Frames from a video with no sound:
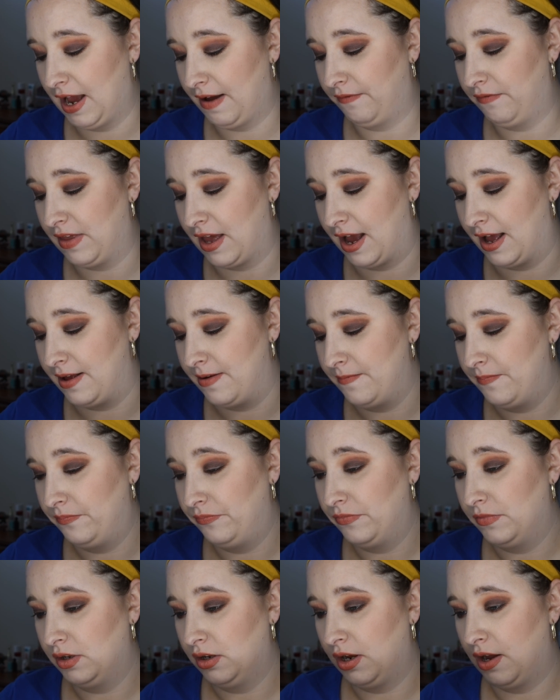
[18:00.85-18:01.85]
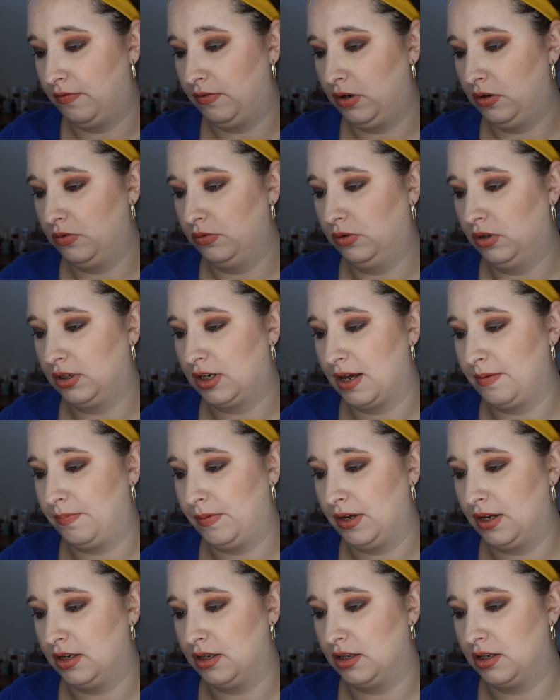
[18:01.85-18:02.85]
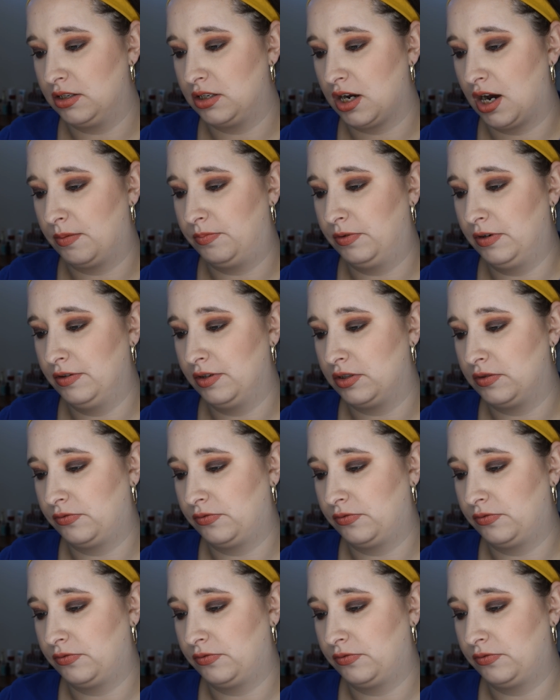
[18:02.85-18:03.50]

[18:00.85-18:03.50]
have that, if you look up in the top row of the